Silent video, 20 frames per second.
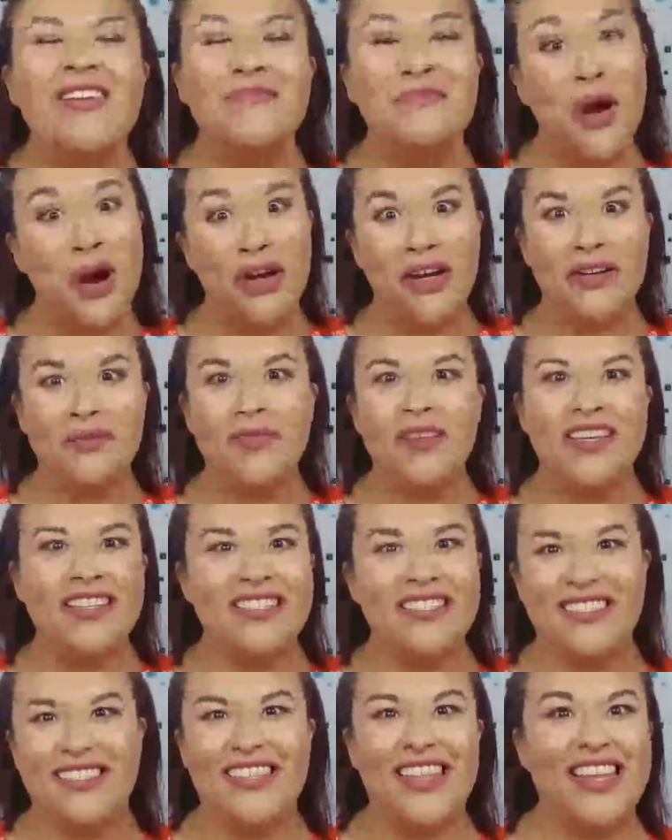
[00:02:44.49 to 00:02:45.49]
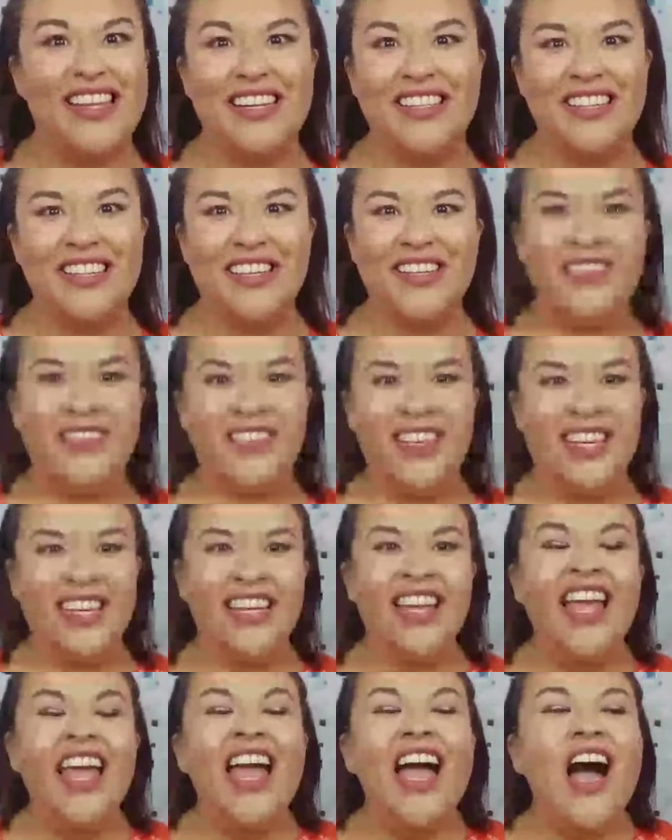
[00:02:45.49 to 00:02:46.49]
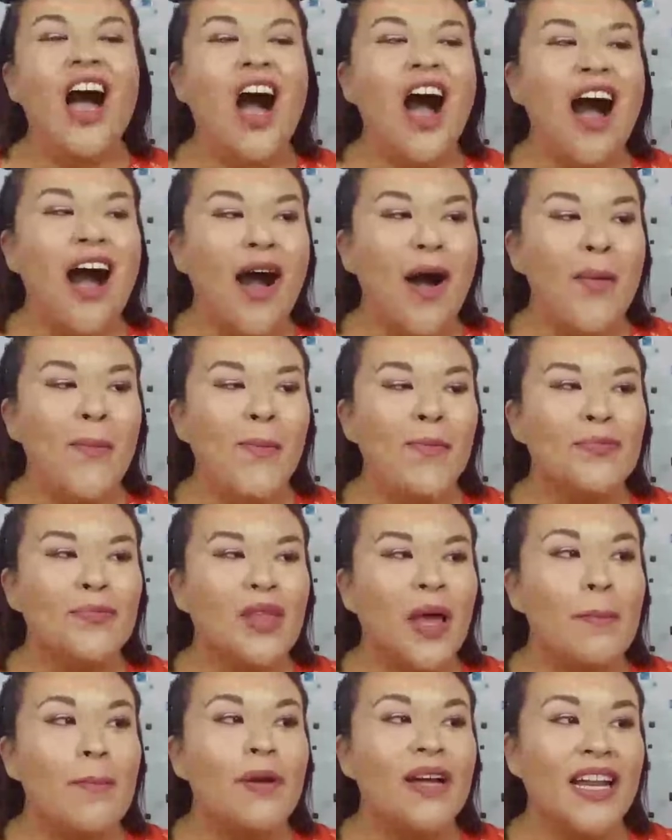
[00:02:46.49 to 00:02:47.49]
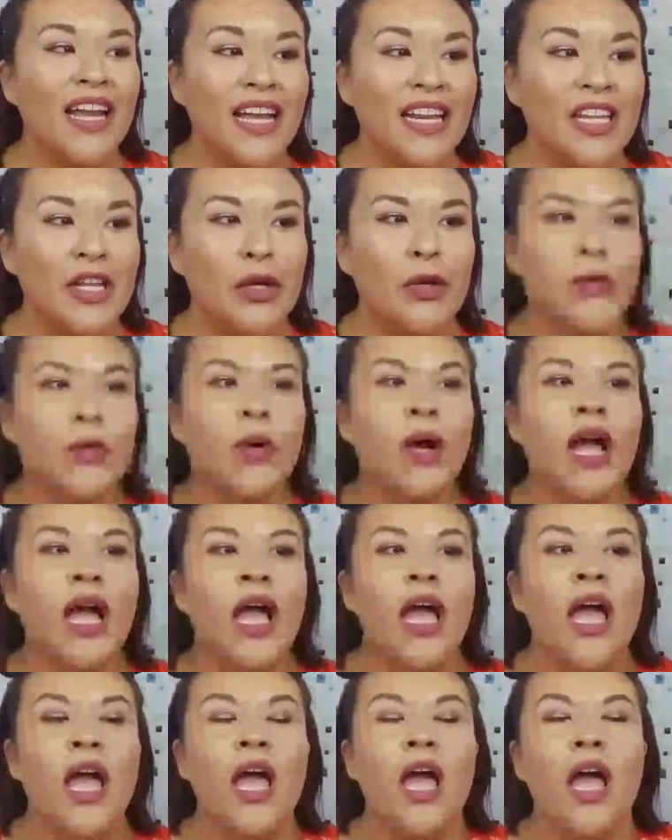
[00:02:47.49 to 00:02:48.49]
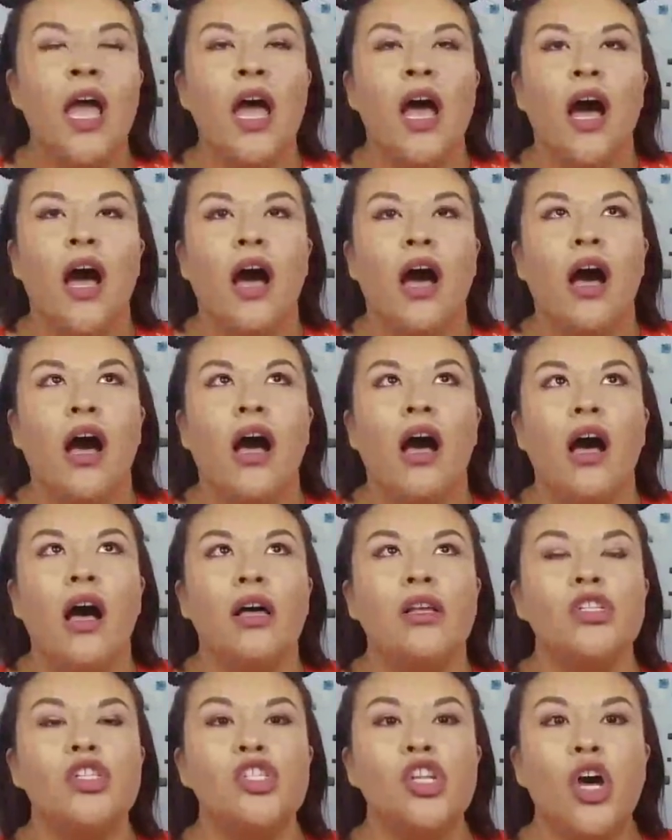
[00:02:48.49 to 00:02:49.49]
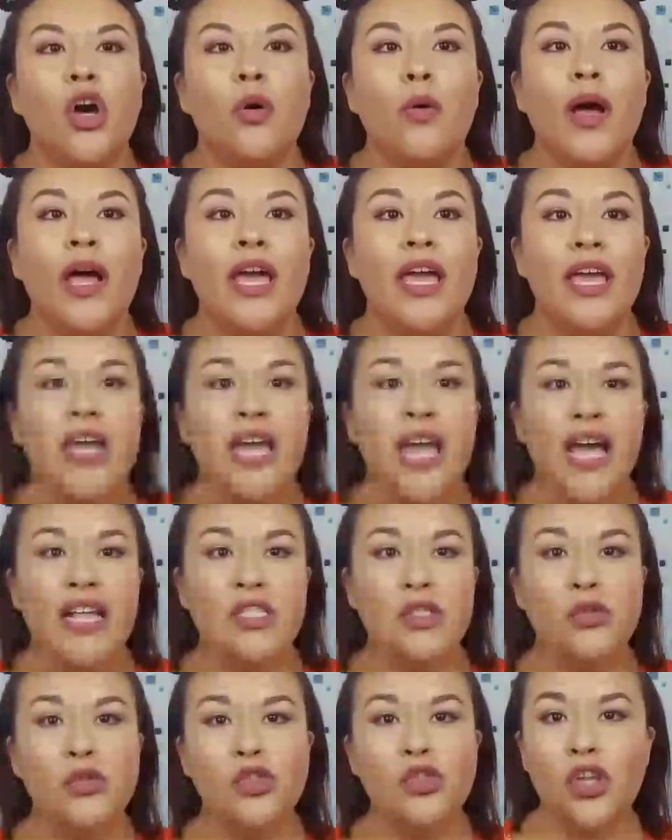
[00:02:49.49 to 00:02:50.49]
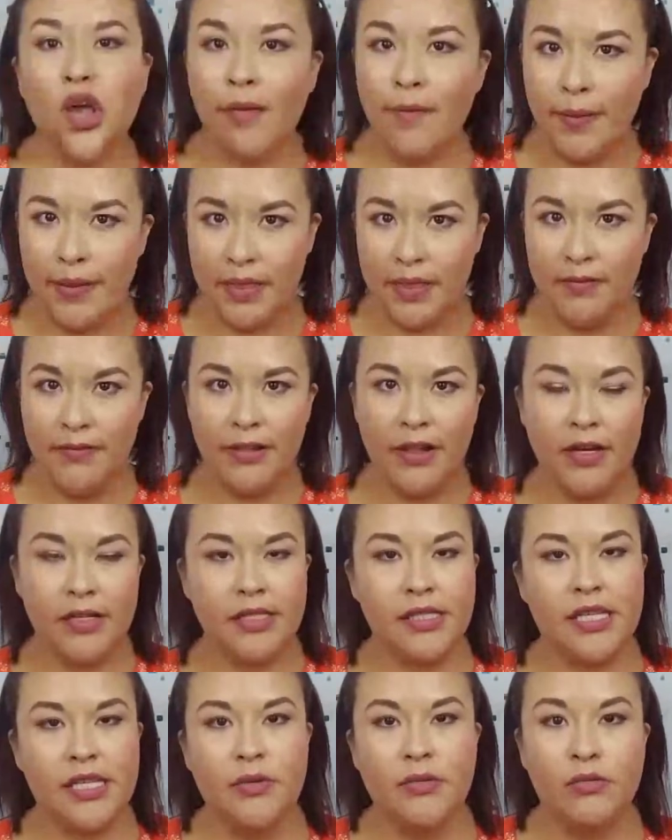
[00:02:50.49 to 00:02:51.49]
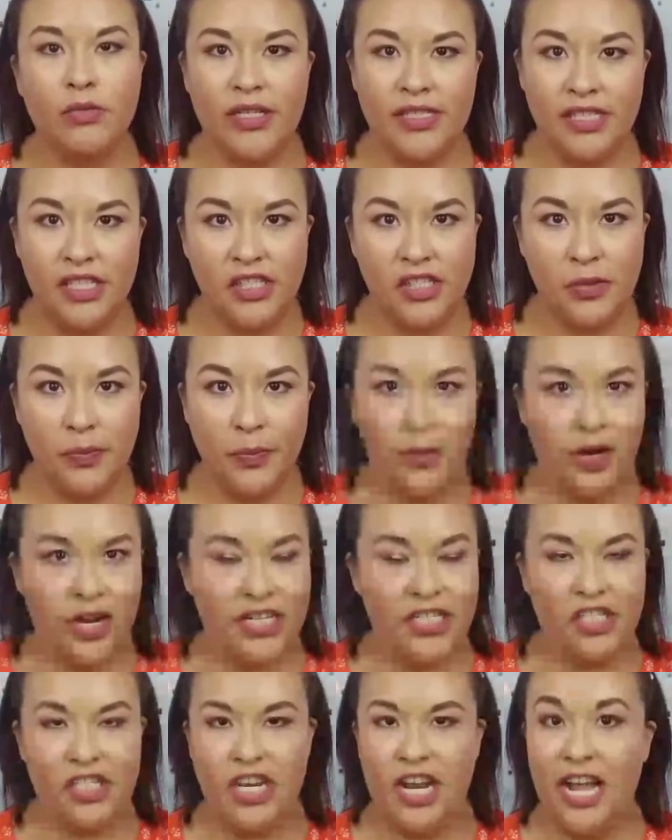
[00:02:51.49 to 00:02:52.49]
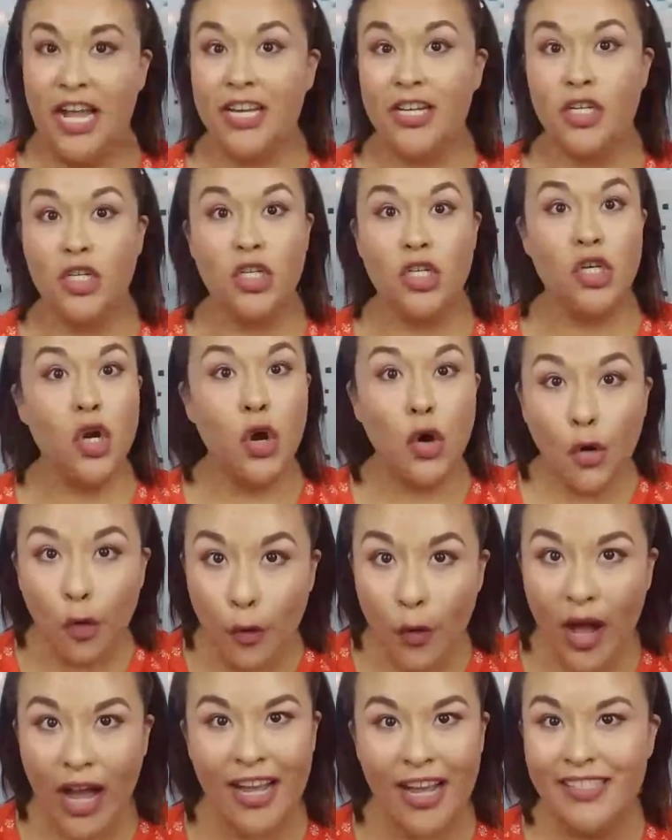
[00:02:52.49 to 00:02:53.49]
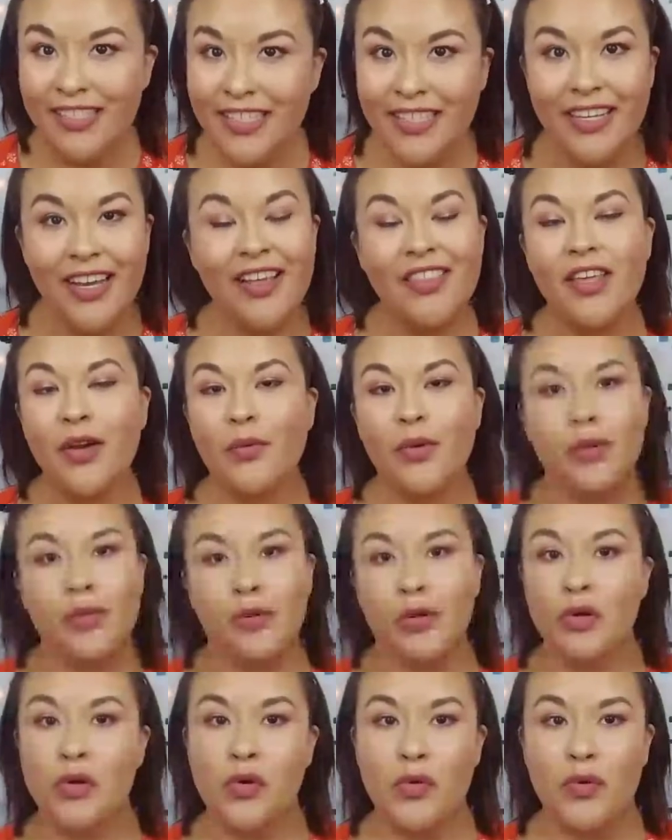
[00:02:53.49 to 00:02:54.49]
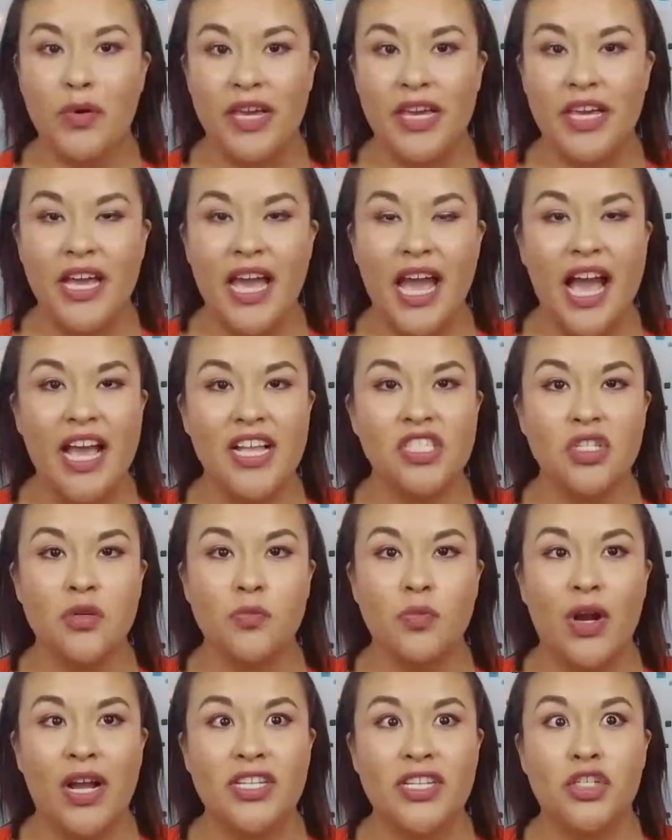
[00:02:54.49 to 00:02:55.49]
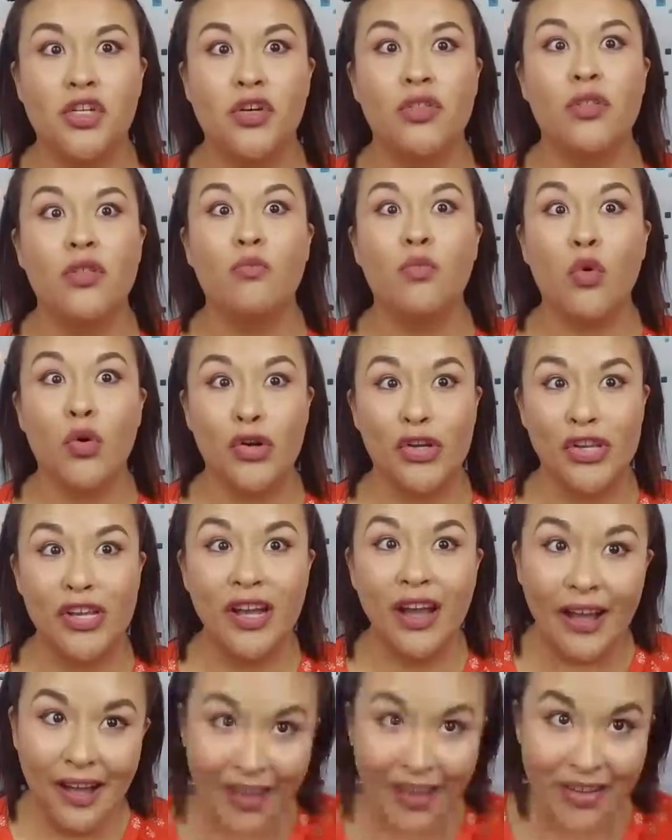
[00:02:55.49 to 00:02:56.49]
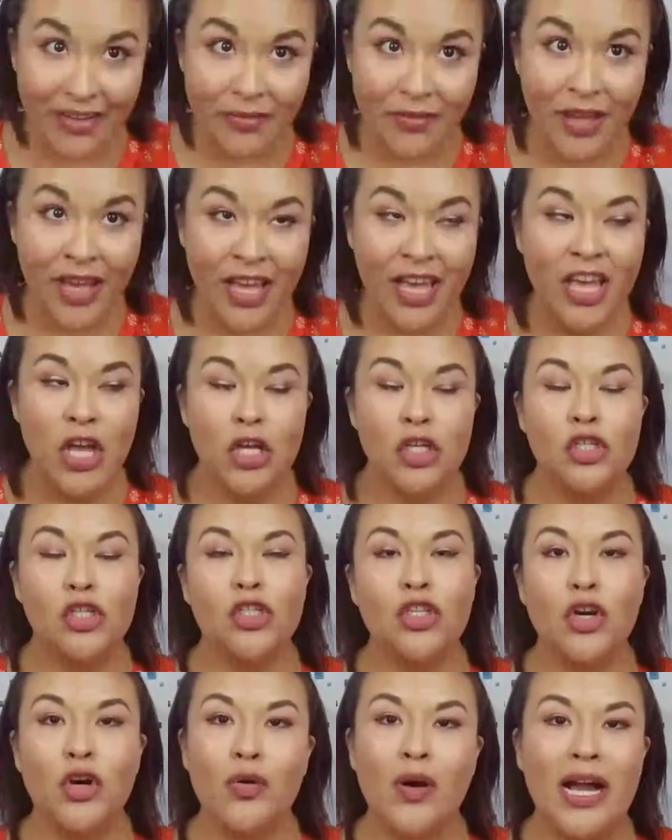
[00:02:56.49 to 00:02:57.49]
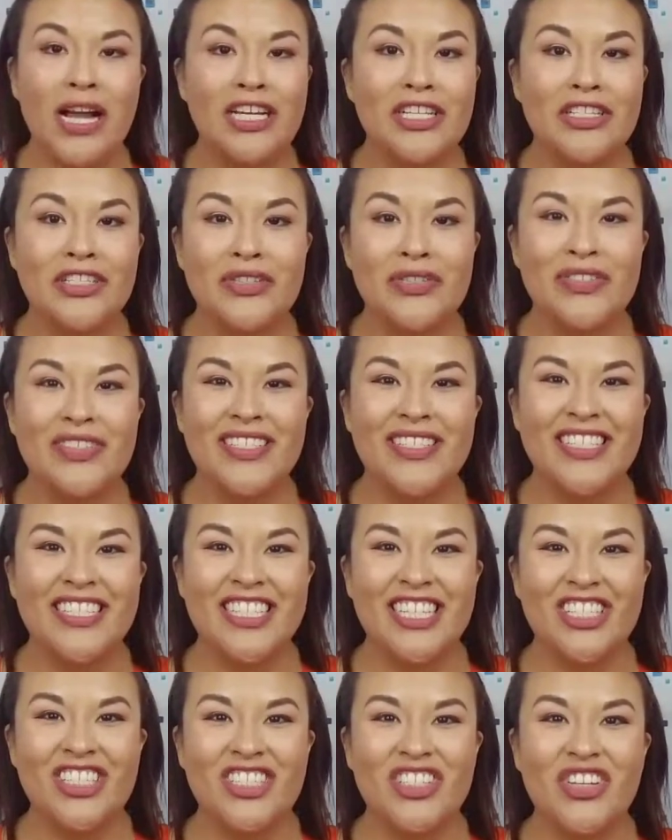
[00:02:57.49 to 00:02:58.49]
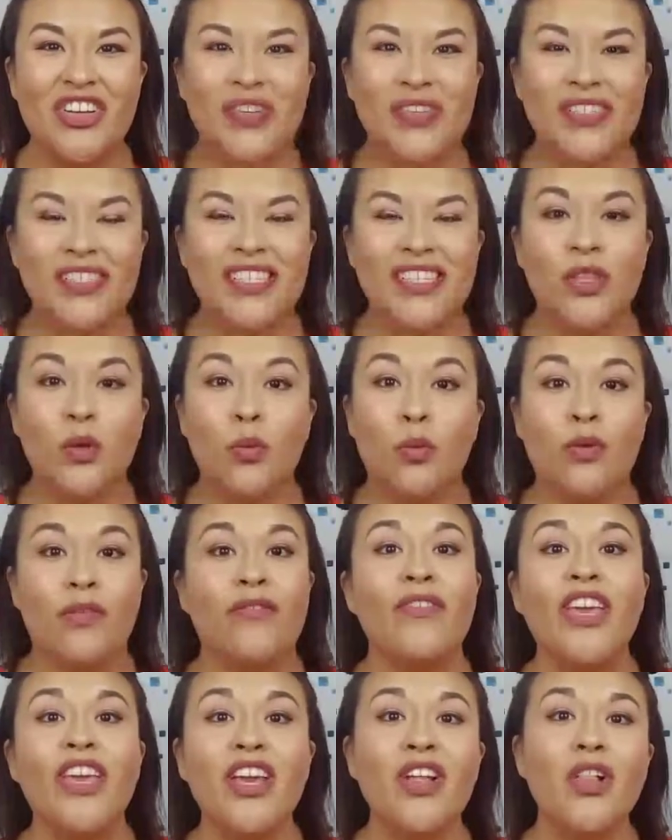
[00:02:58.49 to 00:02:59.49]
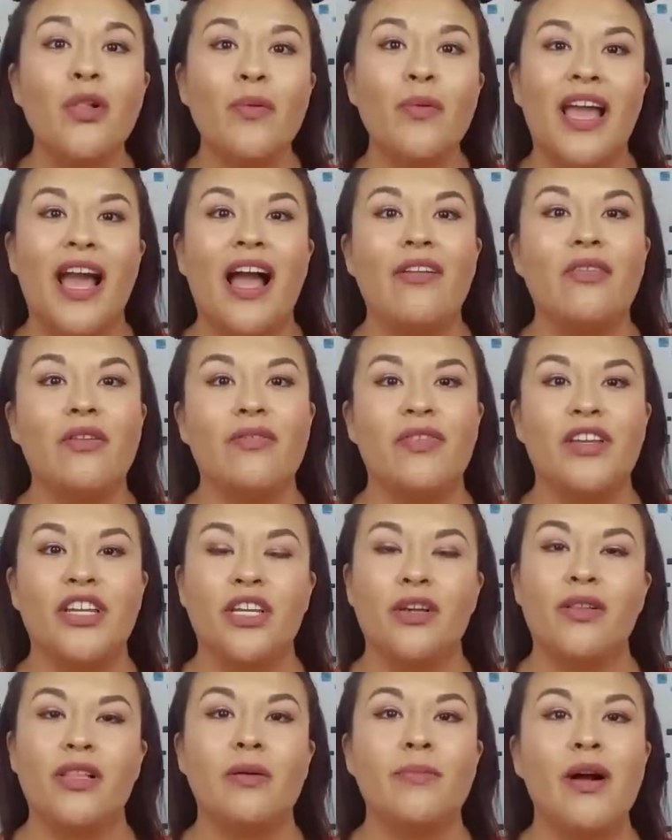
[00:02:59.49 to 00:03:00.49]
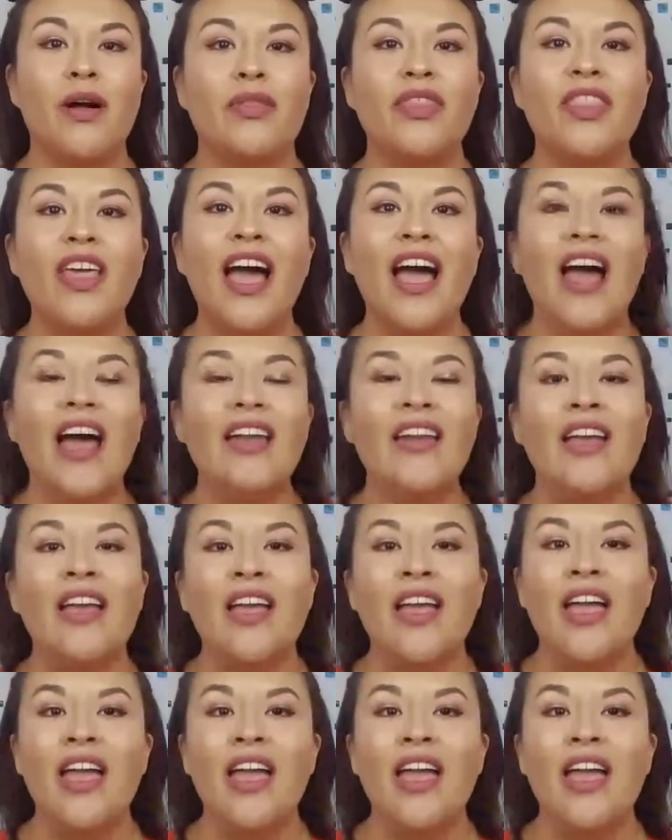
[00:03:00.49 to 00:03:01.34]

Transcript: Pardon me, it's late in the evening. But anywho, so as you saw by the vlogs, it was a surprise. She had no idea that we were going. I surprised her the morning of. So I do suggest you go see the reveal. We have a video about that.